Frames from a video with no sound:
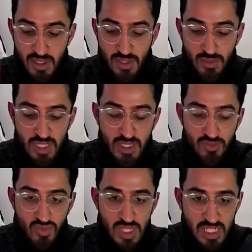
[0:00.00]
You need,
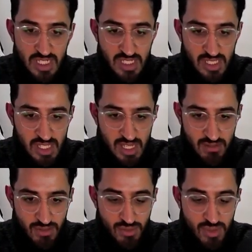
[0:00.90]
really need to get
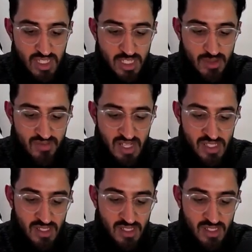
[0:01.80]
through this a bit faster.